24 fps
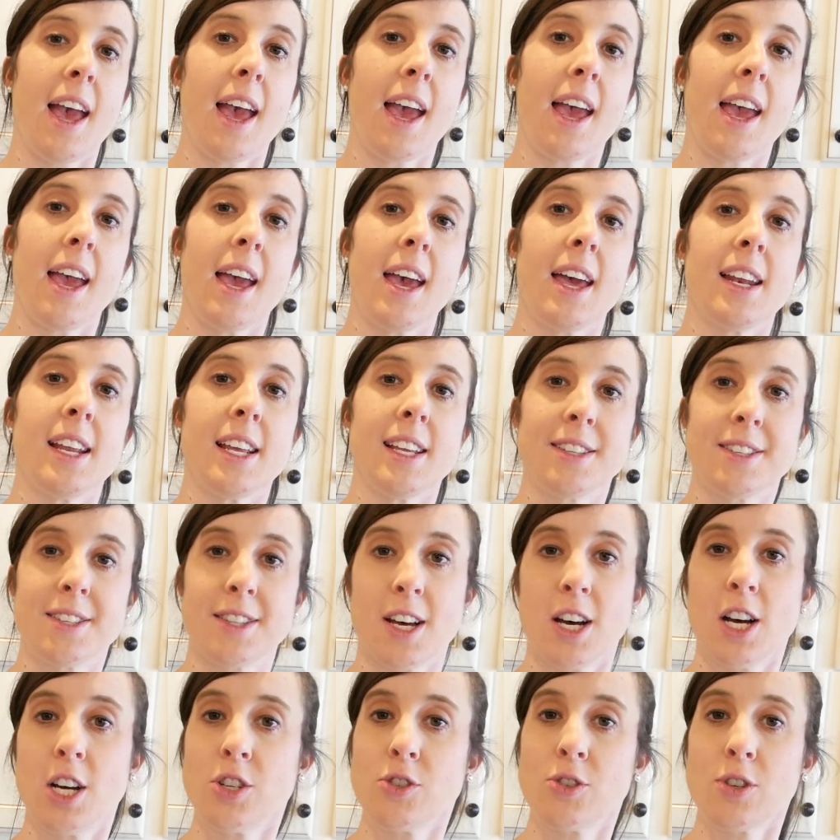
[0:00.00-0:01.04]
and it's
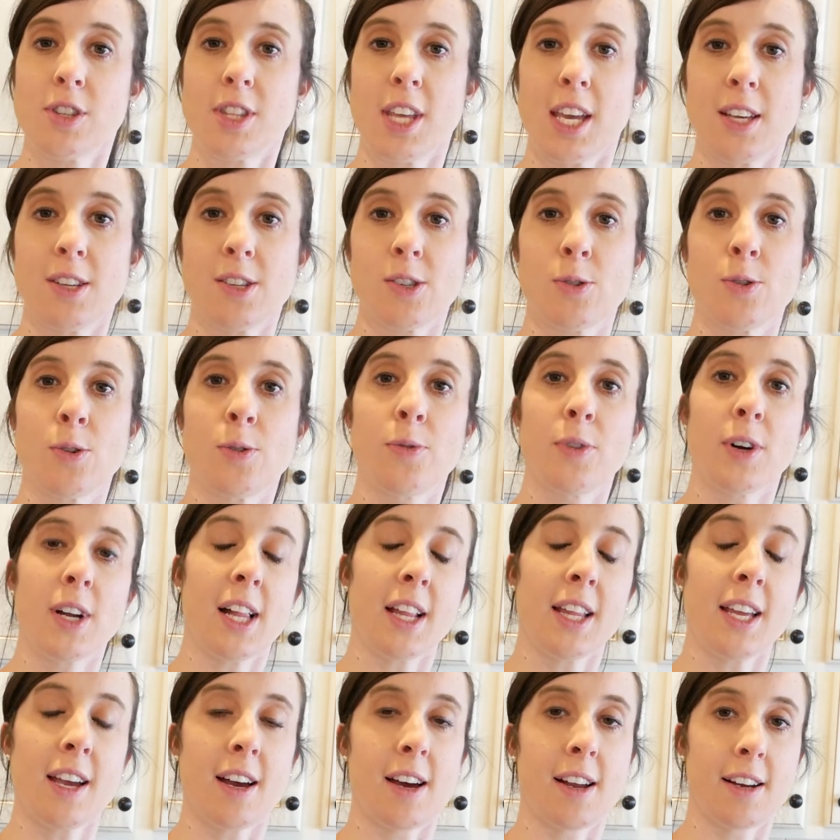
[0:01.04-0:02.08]
the hundredth day of school for
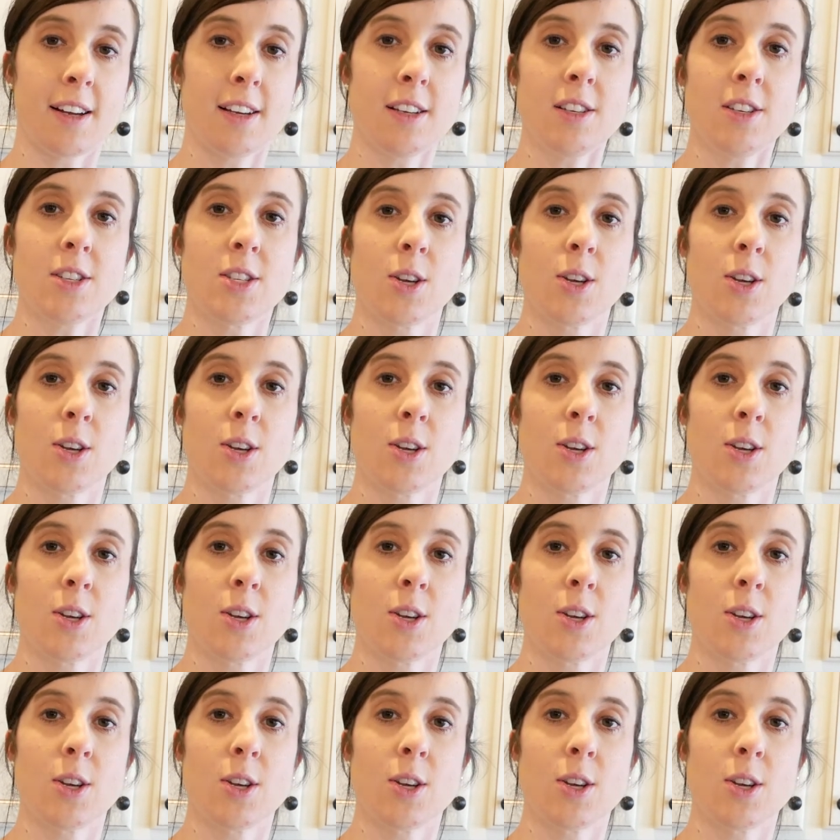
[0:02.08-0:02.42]
Eliana.